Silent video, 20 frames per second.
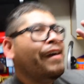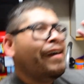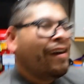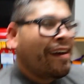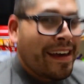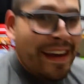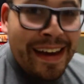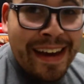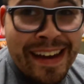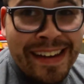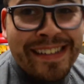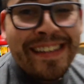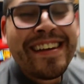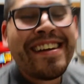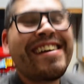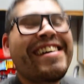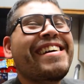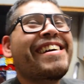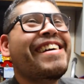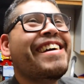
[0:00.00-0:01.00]
Hey guys,
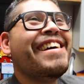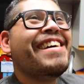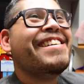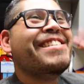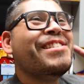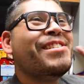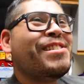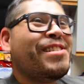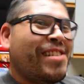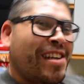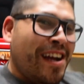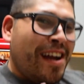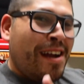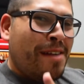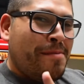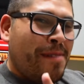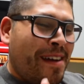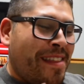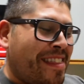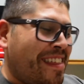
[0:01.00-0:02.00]
sorry
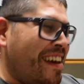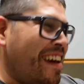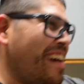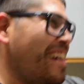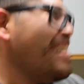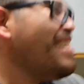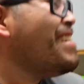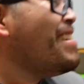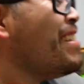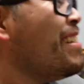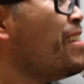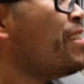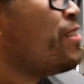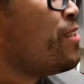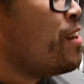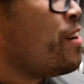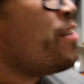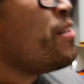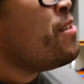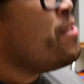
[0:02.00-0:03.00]
about that.
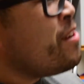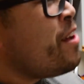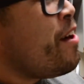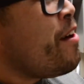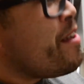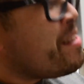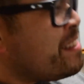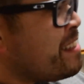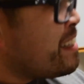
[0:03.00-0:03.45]
So, you know, it's